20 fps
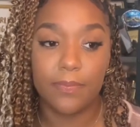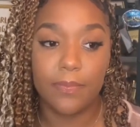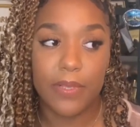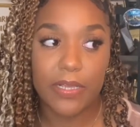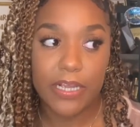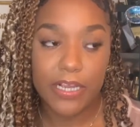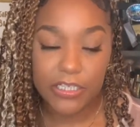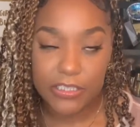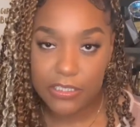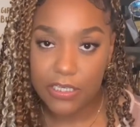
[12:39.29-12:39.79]

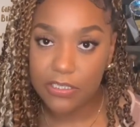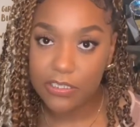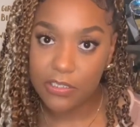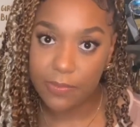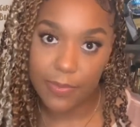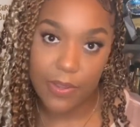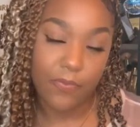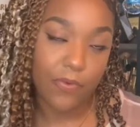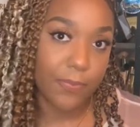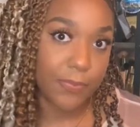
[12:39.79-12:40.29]
hairstyles to
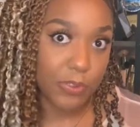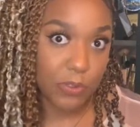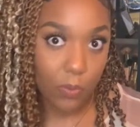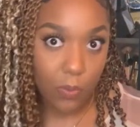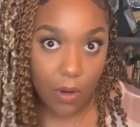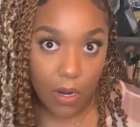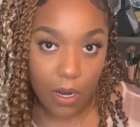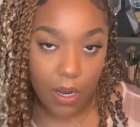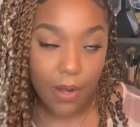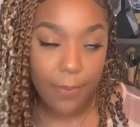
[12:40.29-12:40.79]
my
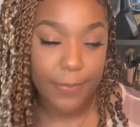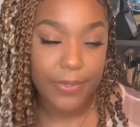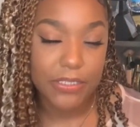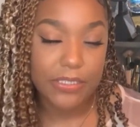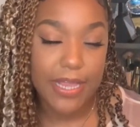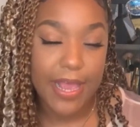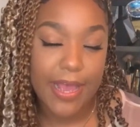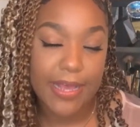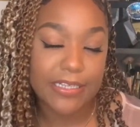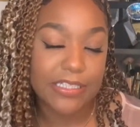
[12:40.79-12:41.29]
repertoire. I'm about
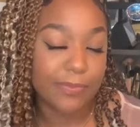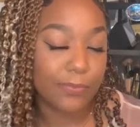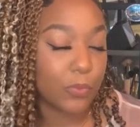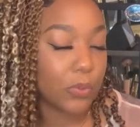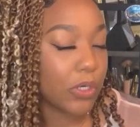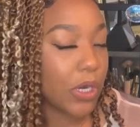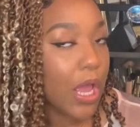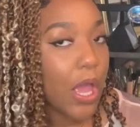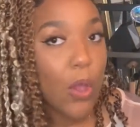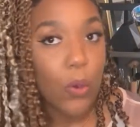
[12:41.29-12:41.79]
to add some more